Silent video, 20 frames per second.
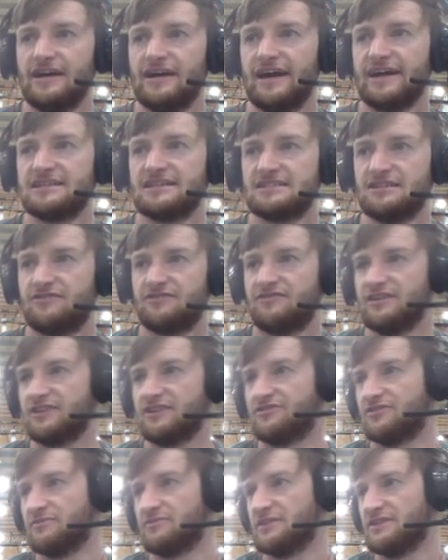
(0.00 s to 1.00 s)
Excellent flick
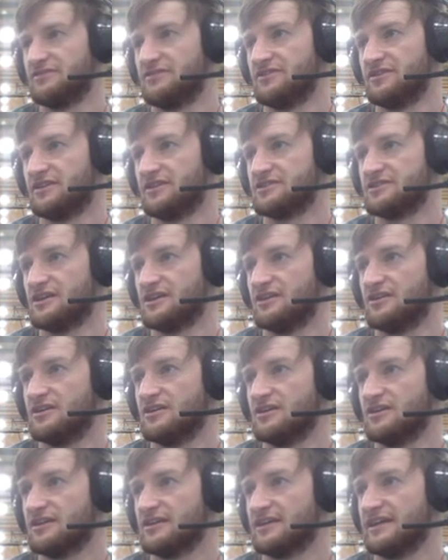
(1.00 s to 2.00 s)
from David Dodge there.
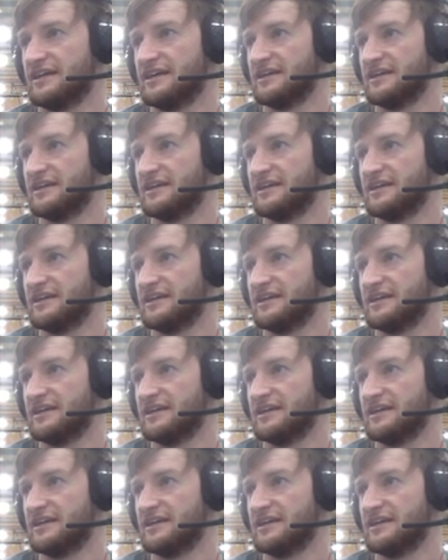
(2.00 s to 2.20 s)
Kick